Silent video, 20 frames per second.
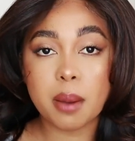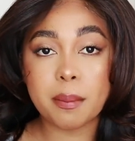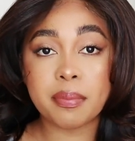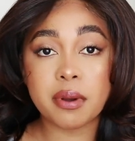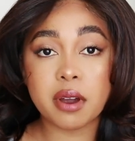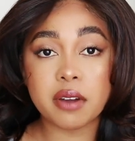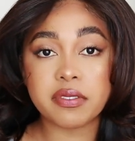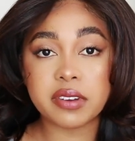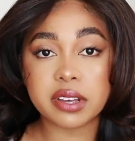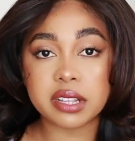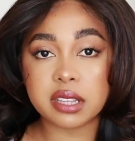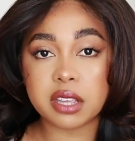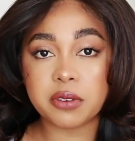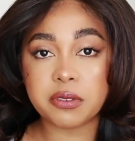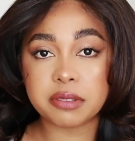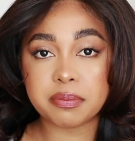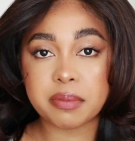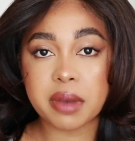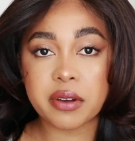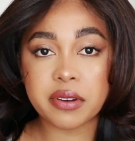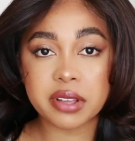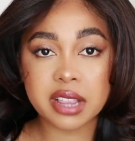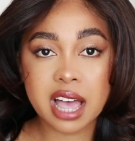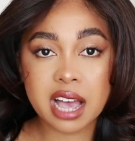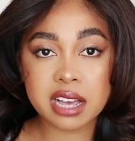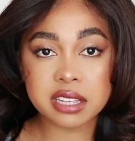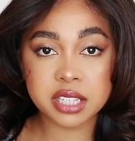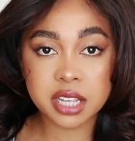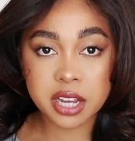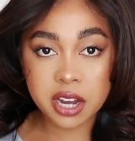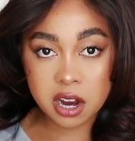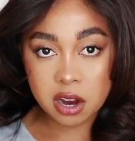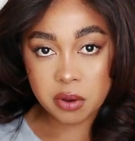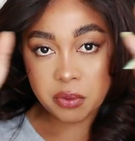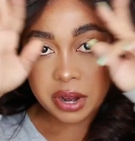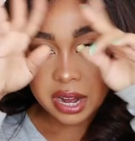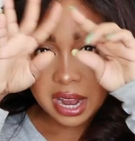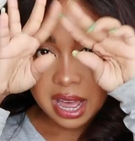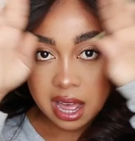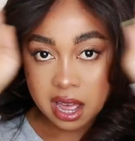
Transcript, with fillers: perfectly with my relaxed hair when